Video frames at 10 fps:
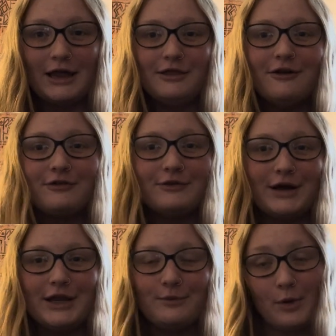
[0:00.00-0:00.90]
Hello
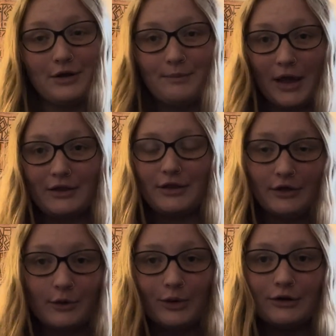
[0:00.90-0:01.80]
everyone and welcome back to
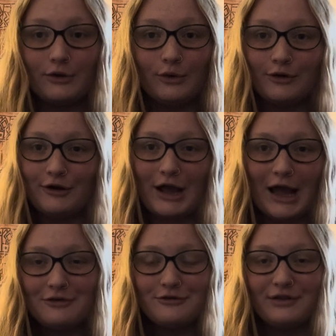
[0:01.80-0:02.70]
the Critter Corner.
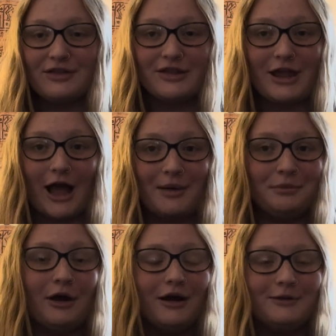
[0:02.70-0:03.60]
As you can see,
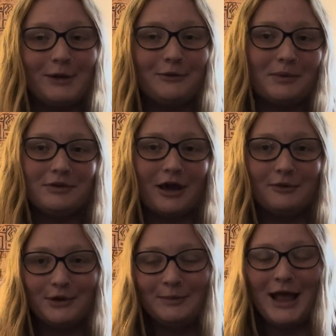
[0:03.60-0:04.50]
I'm not in my reptile
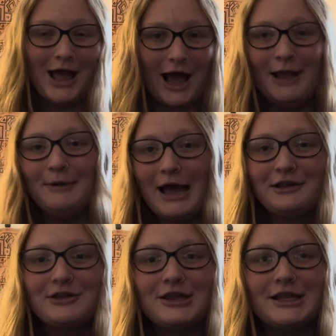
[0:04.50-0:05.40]
room. I'm
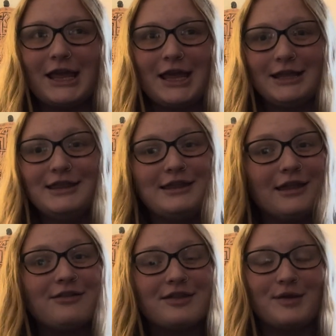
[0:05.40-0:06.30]
actually in
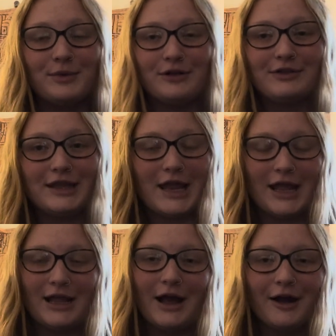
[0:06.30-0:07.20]
Disney World
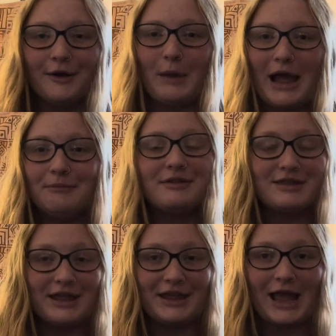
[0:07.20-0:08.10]
today. I'm
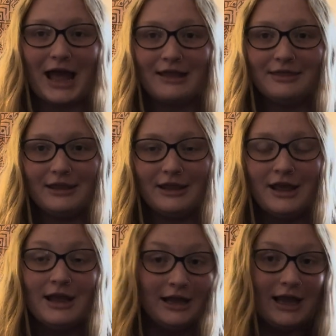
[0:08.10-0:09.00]
staying at
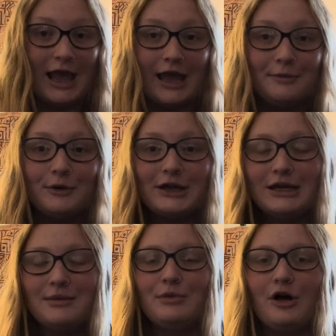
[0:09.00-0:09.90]
the Animal
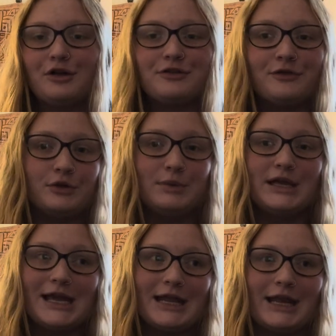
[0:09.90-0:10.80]
Kingdom Lodge for the
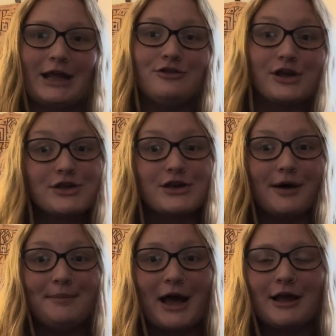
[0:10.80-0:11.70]
weekend, and I just
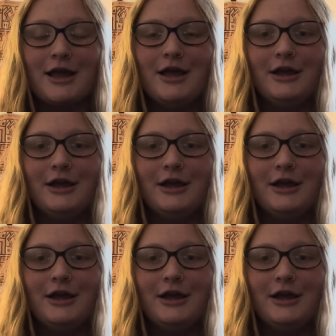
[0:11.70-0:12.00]
got back